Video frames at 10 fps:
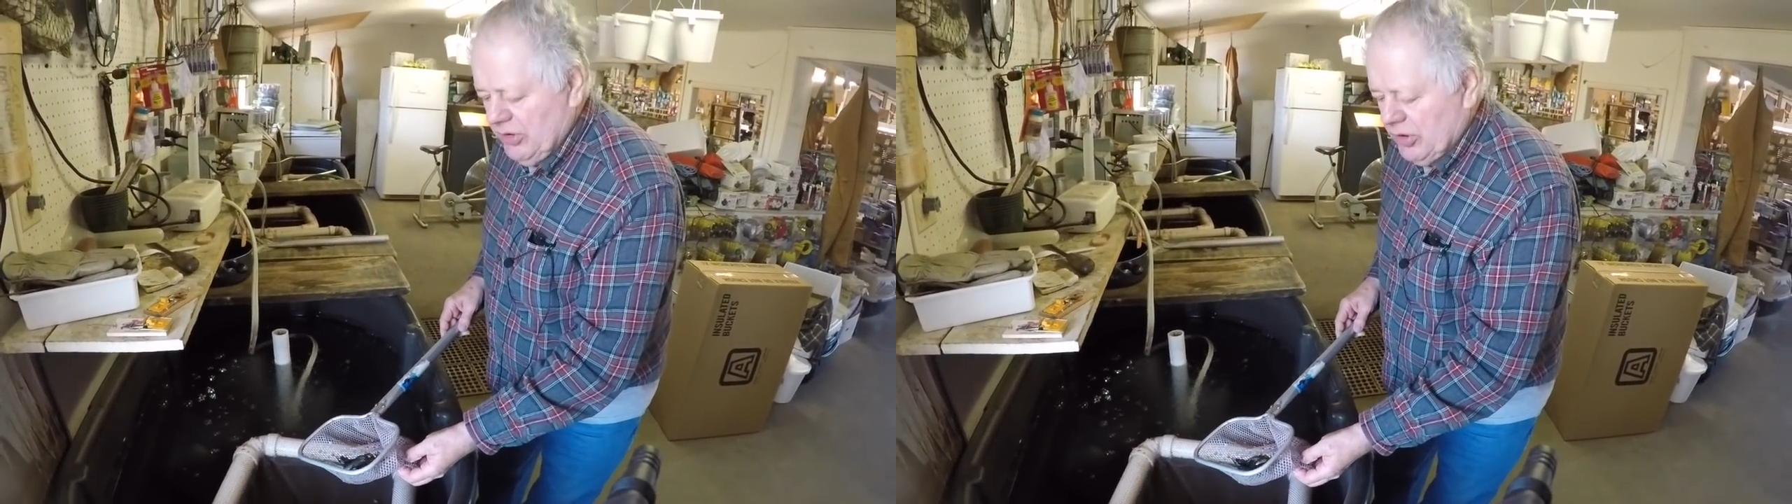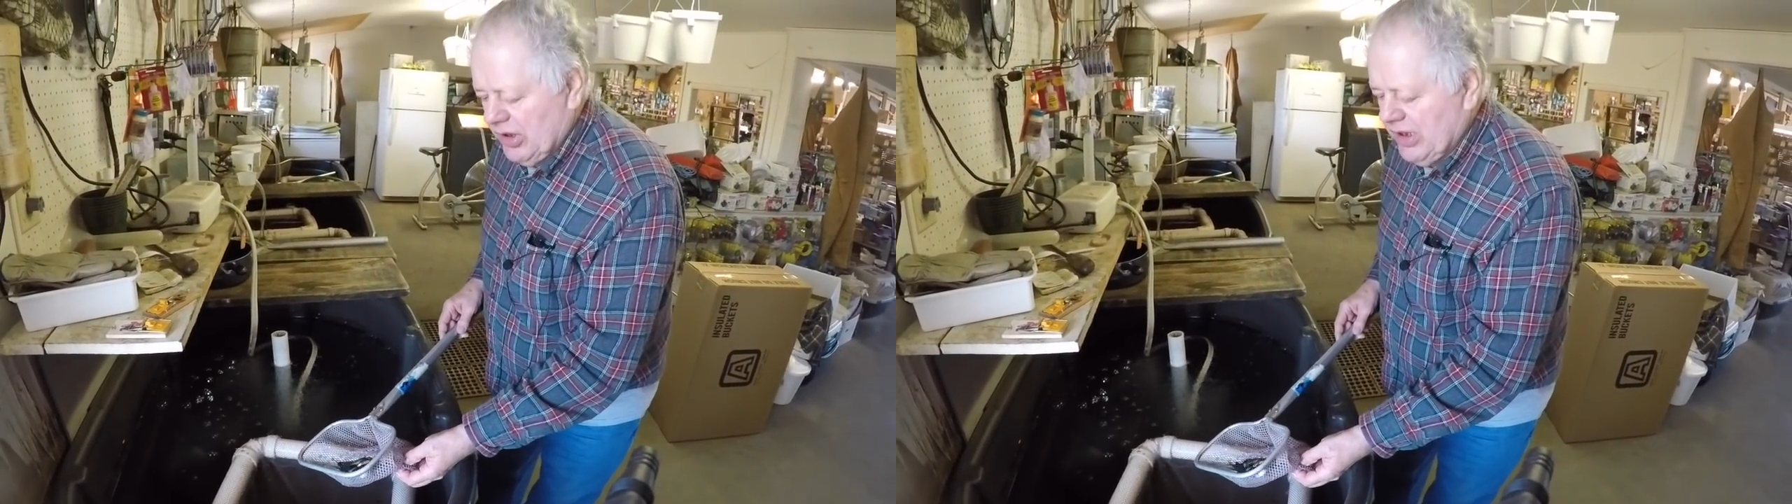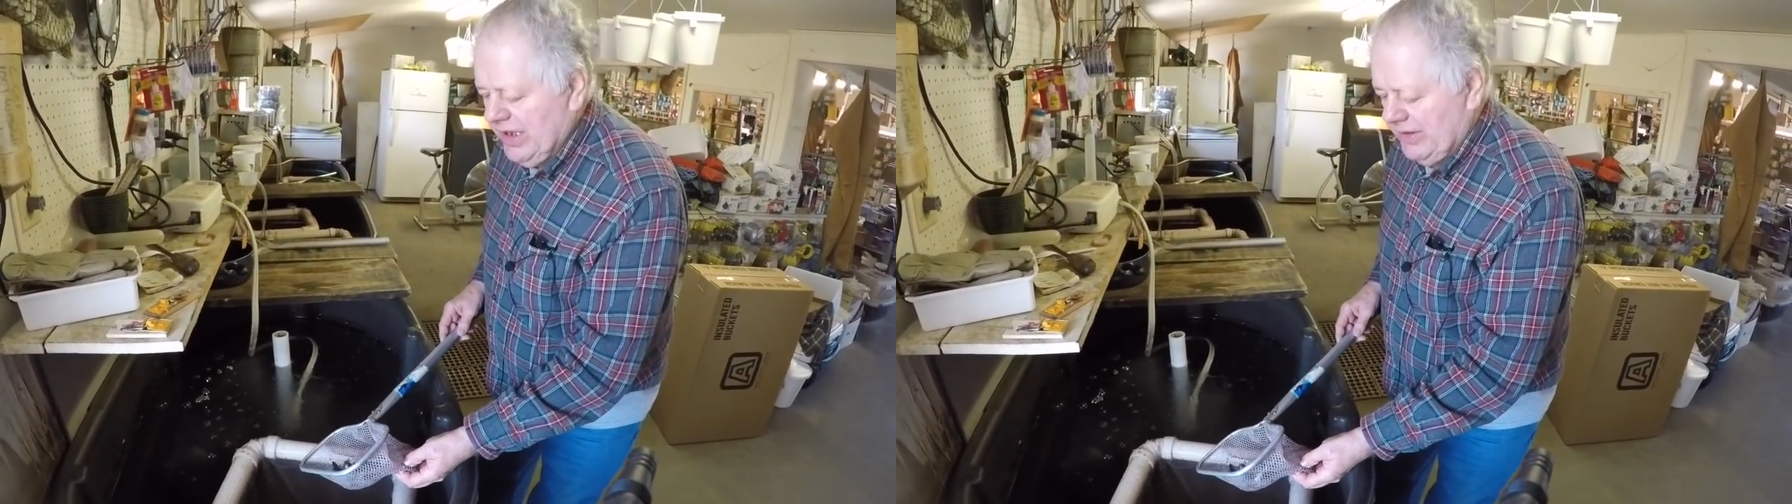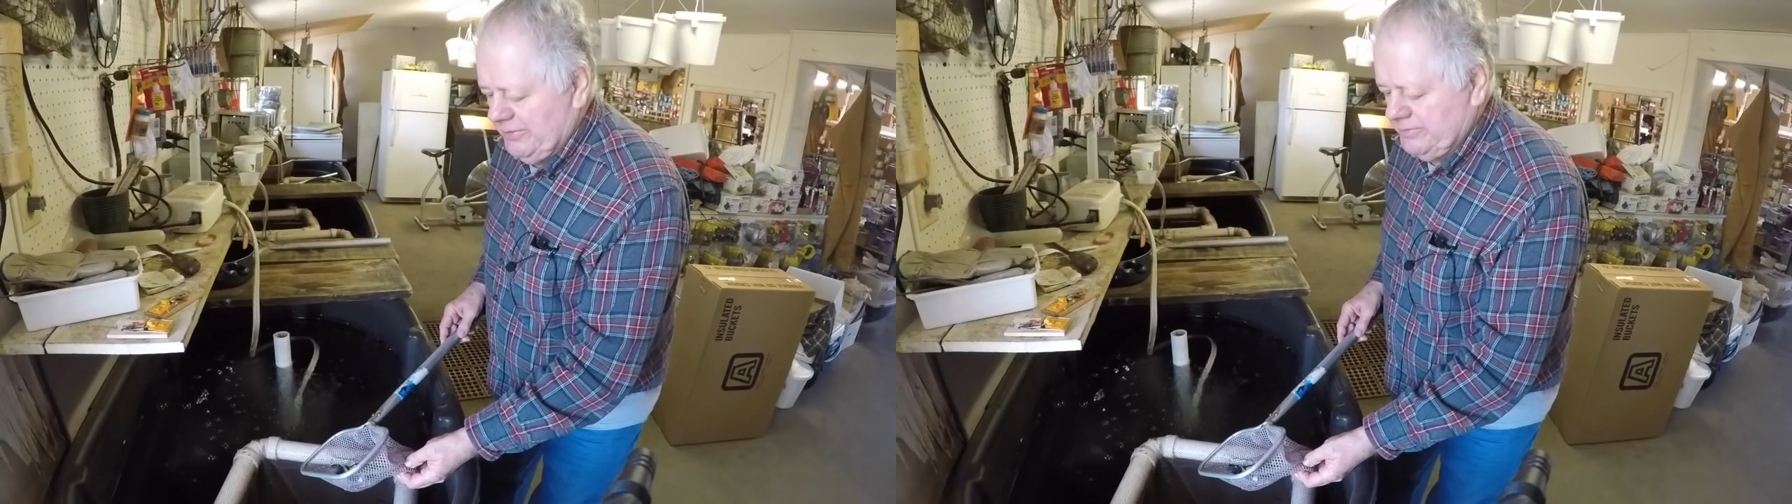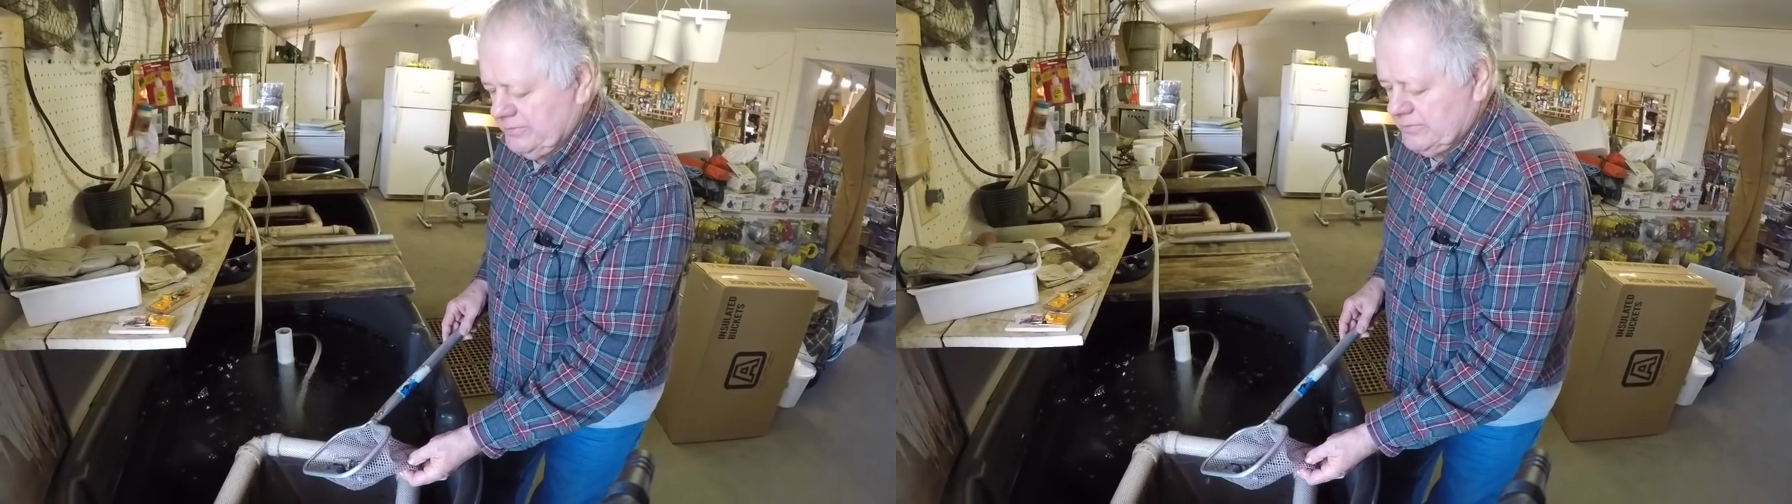you can get.
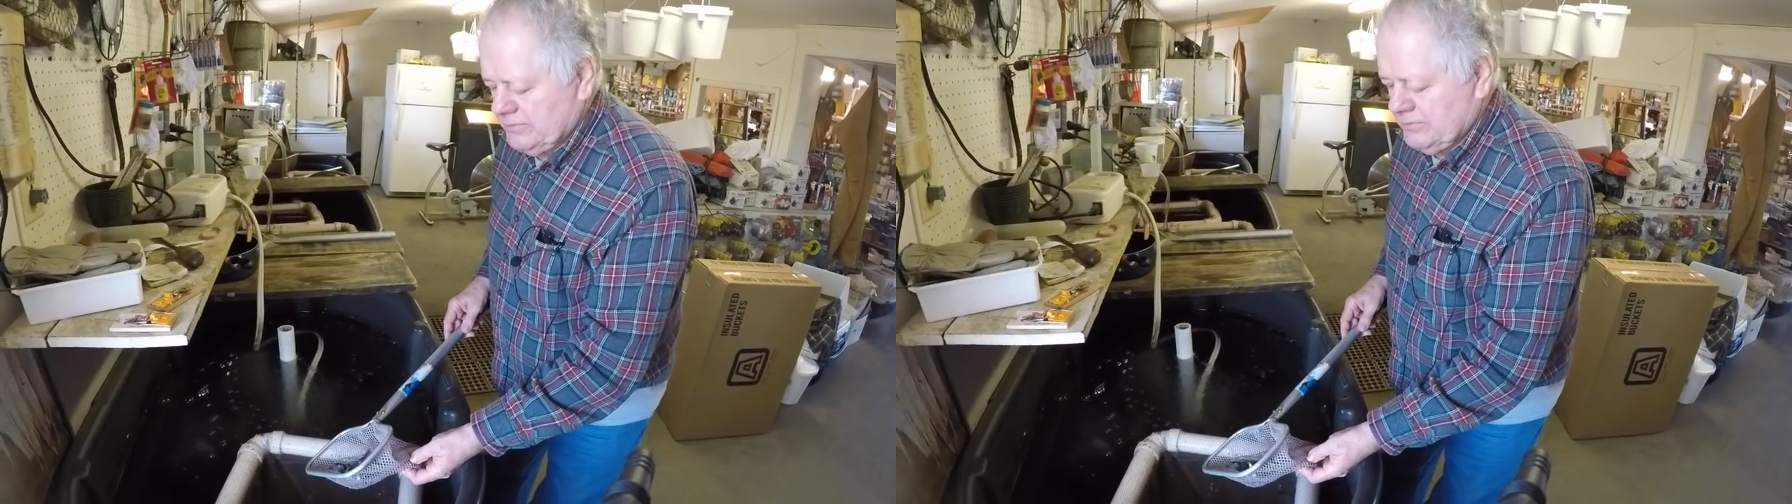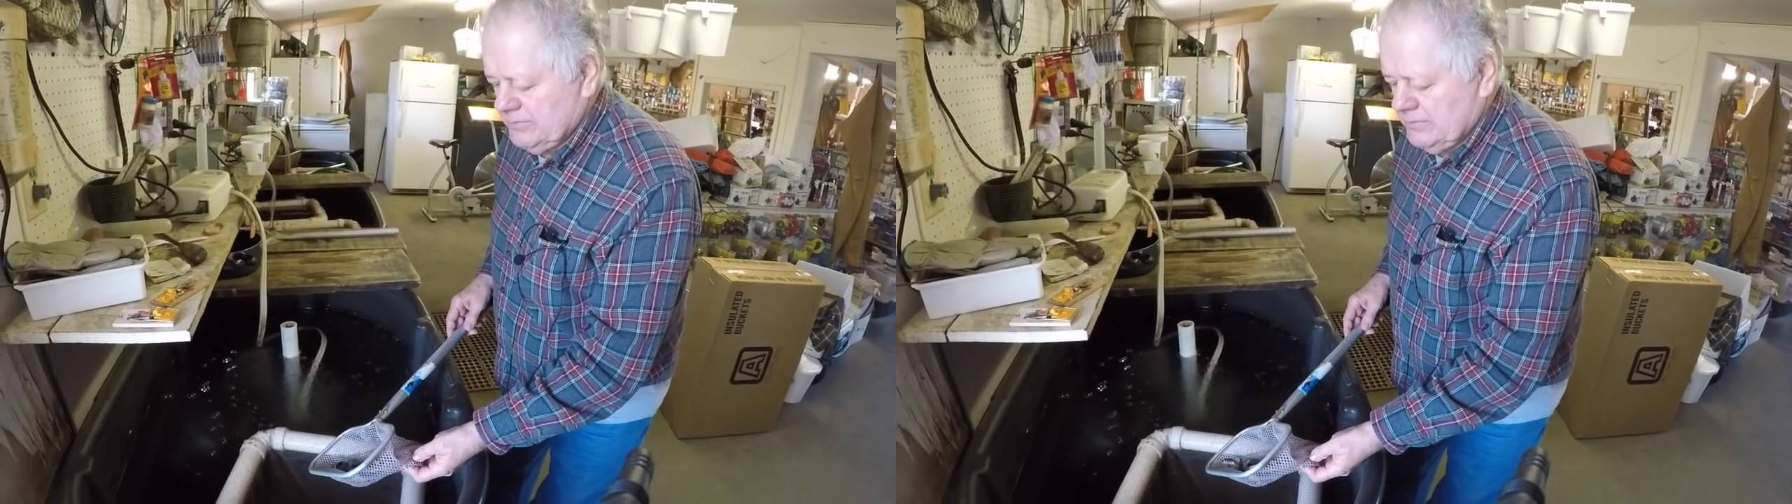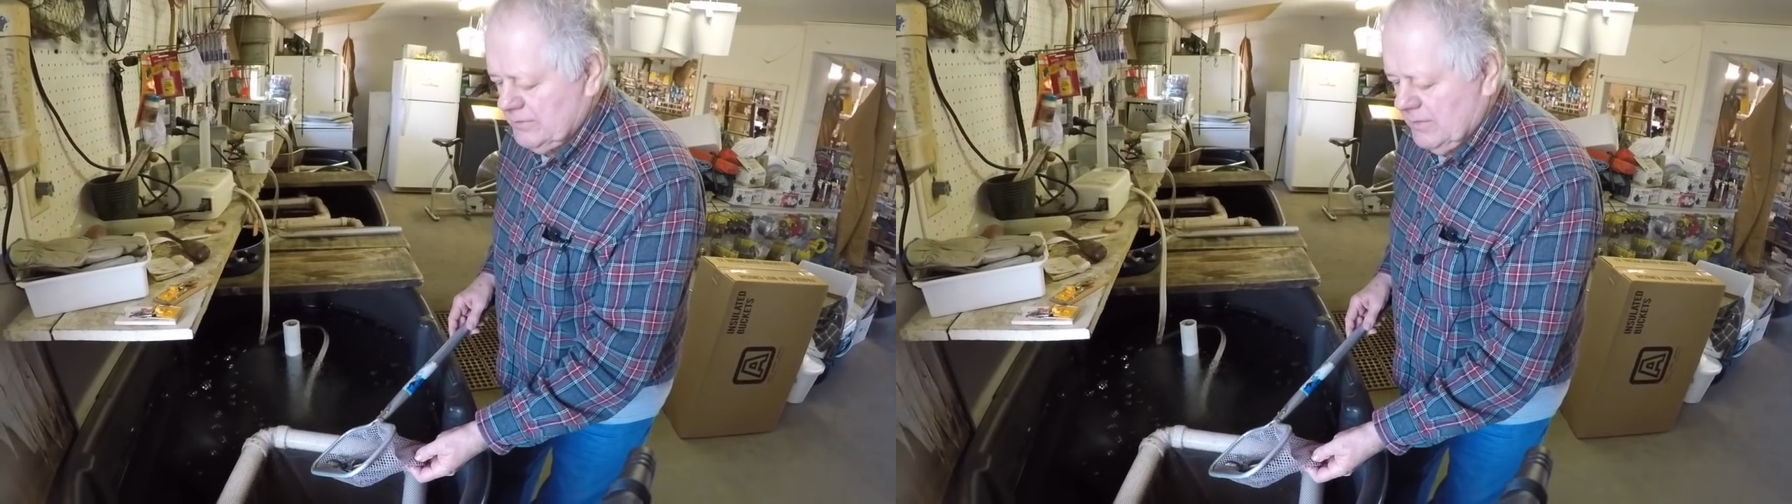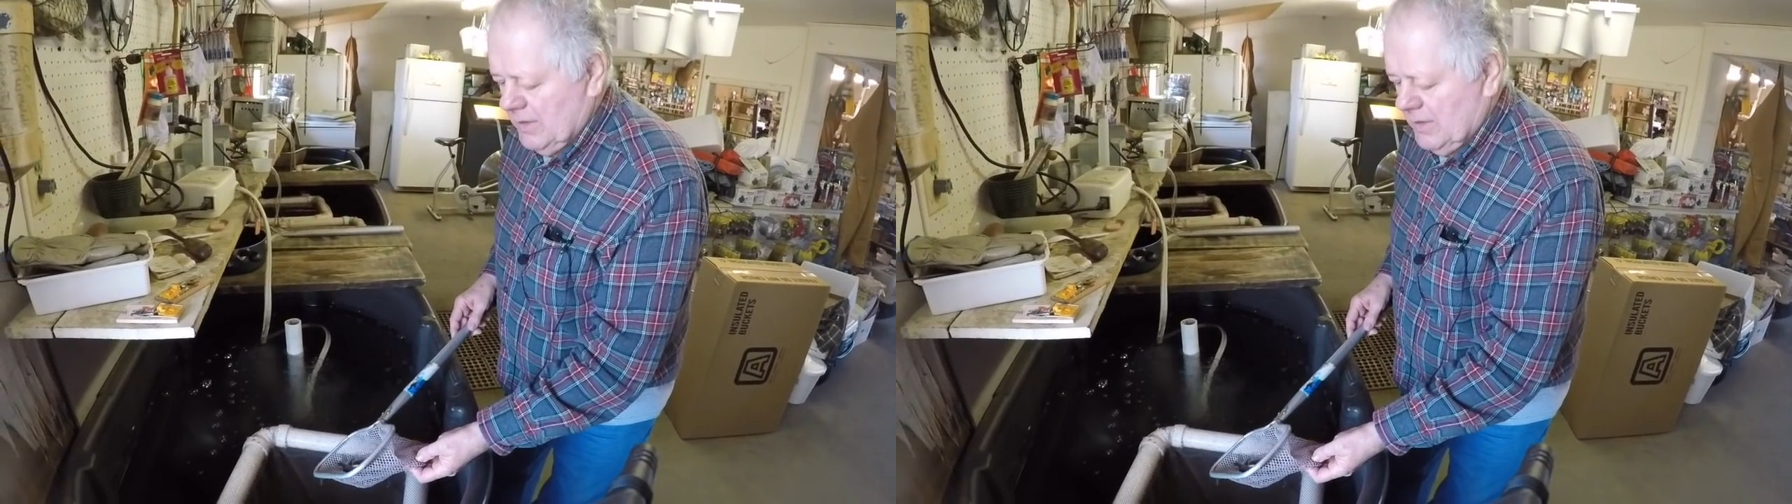Gotcha.